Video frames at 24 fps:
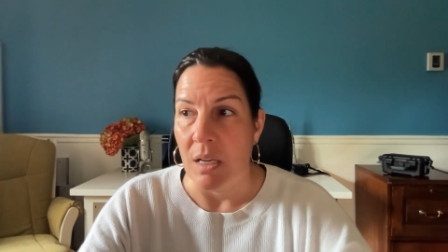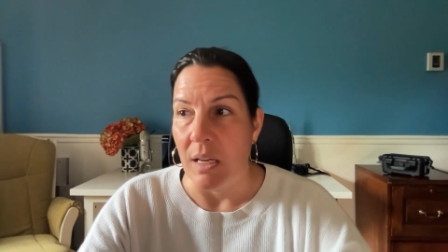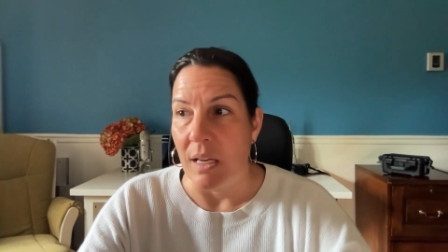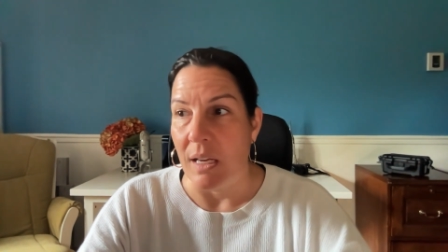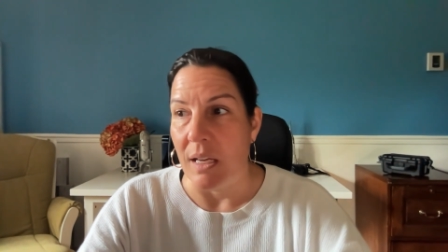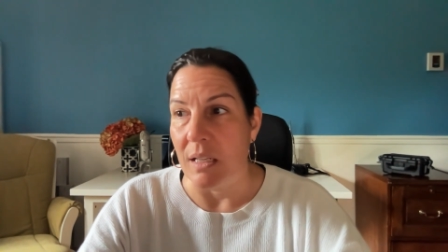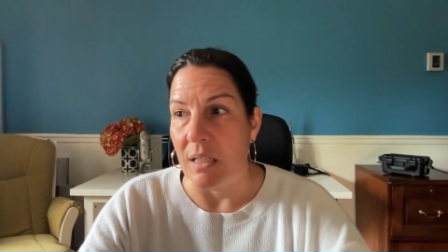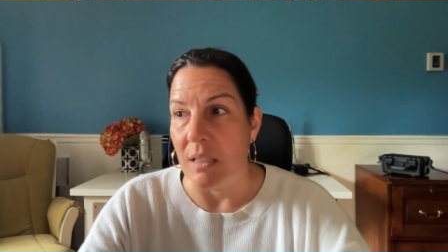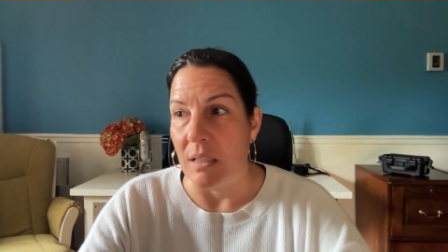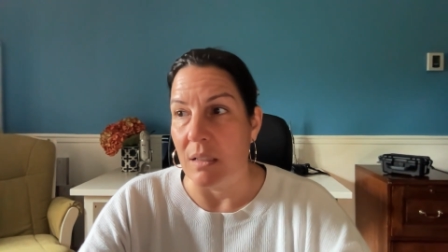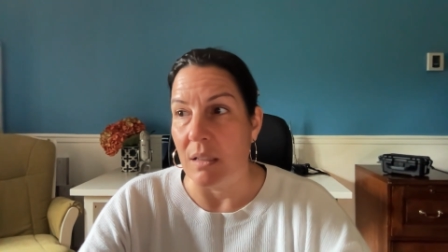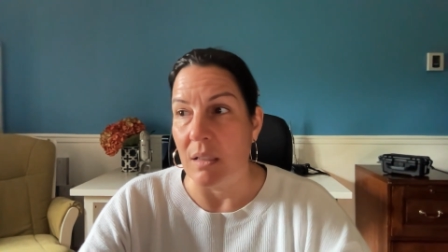
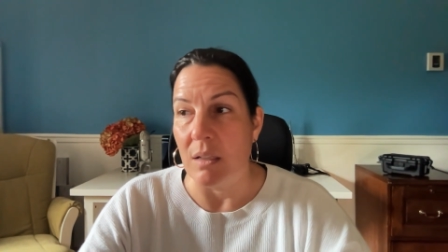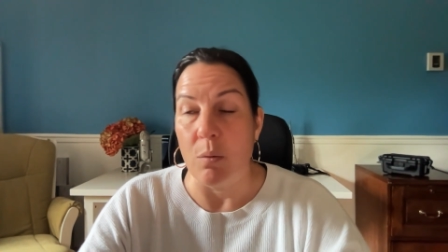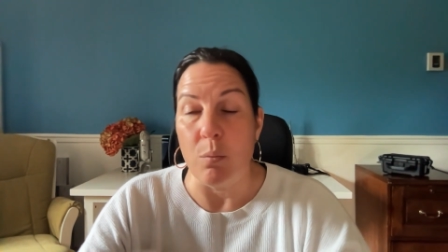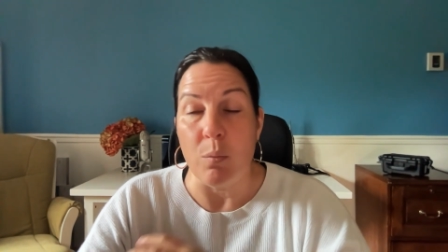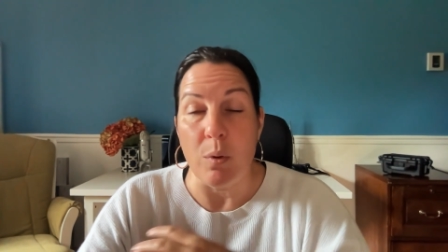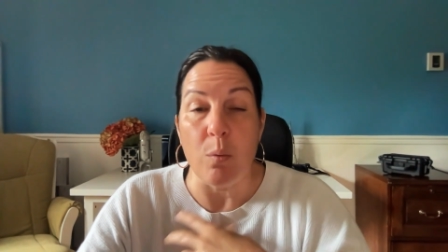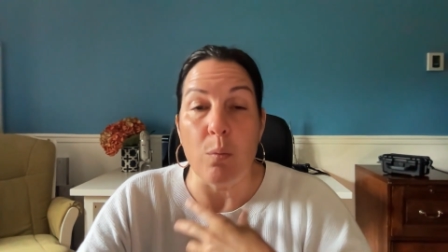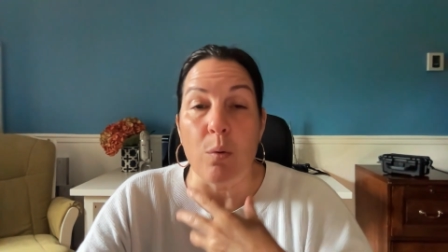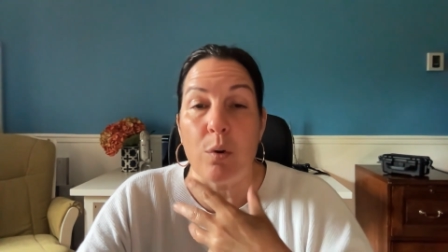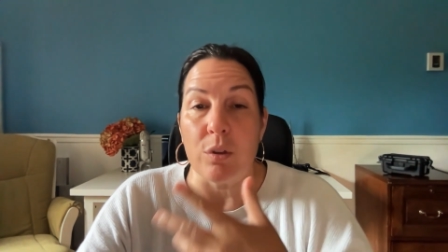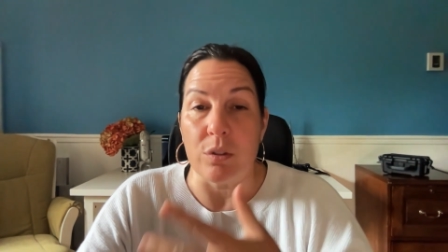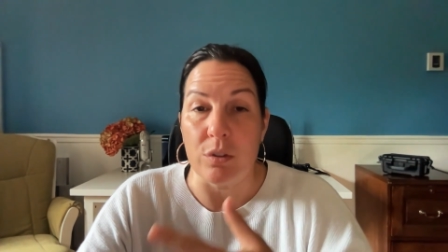and we
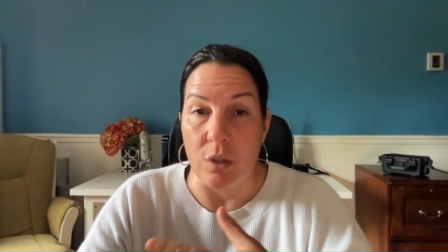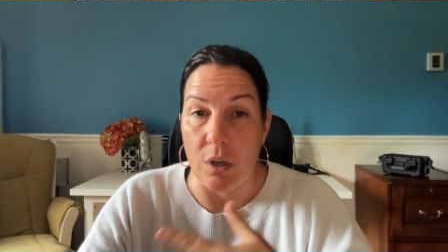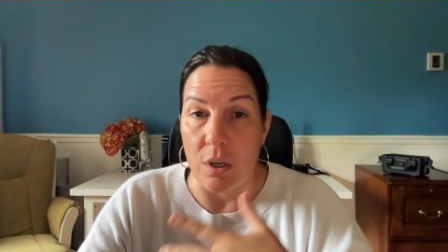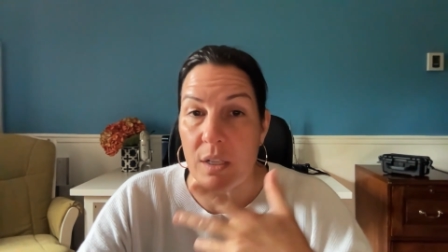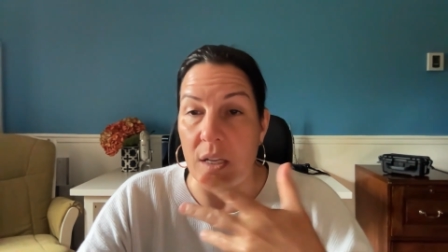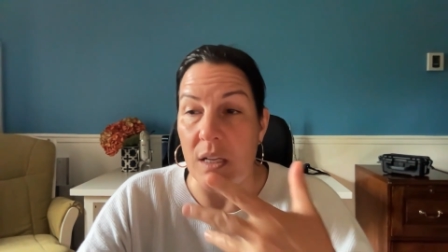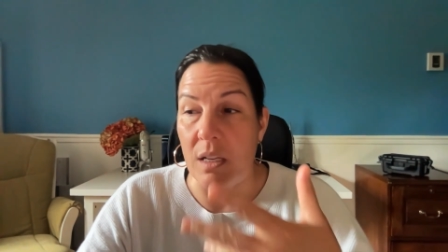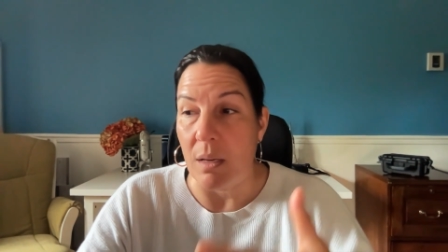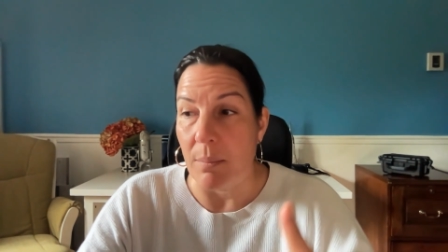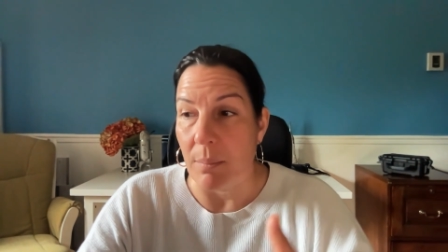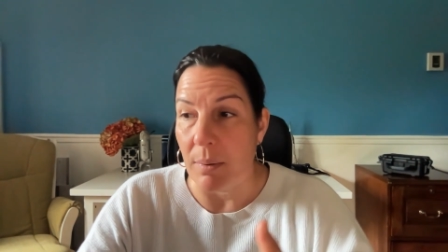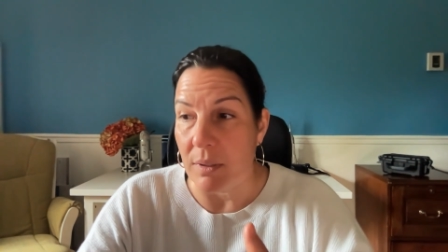were
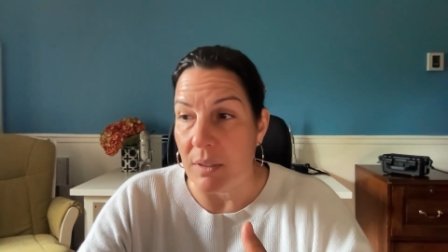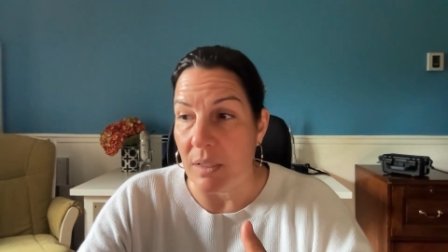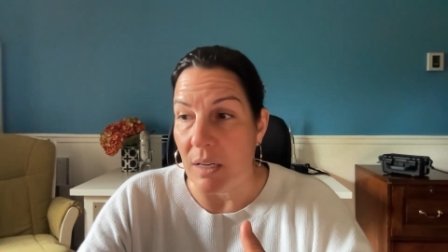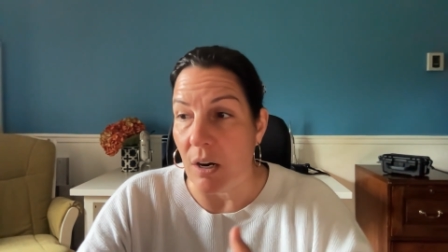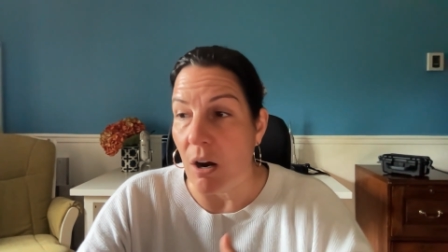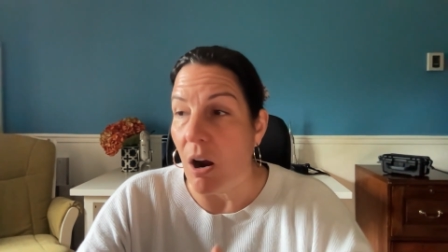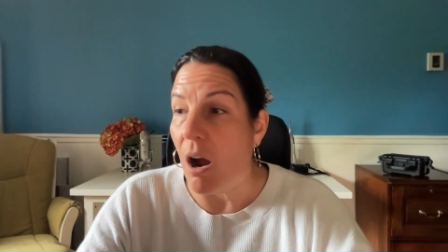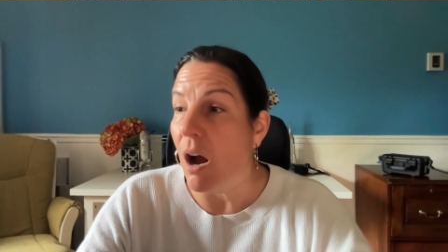talking about their